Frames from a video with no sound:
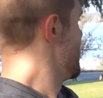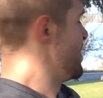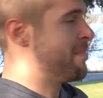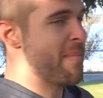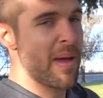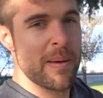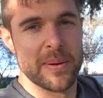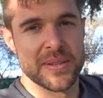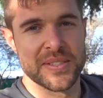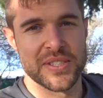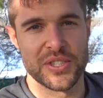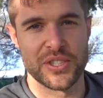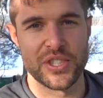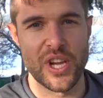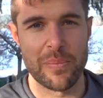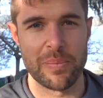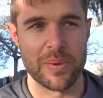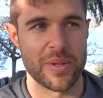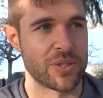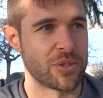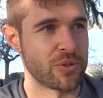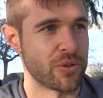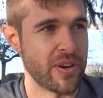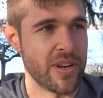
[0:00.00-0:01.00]
Maybe it's the shape
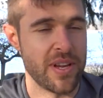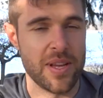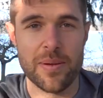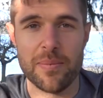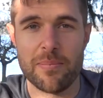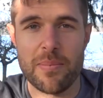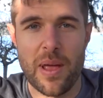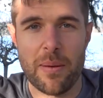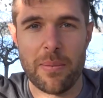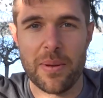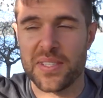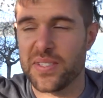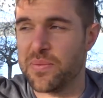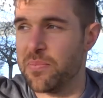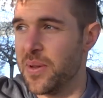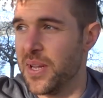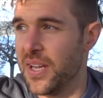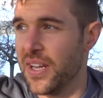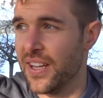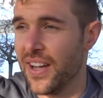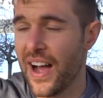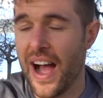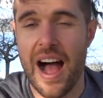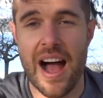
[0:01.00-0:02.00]
of the tree. Maybe it's
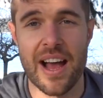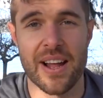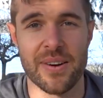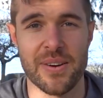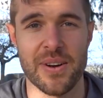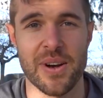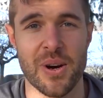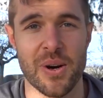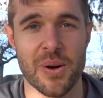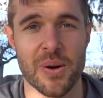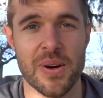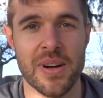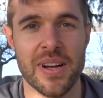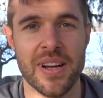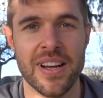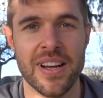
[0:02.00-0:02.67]
me. I don't know.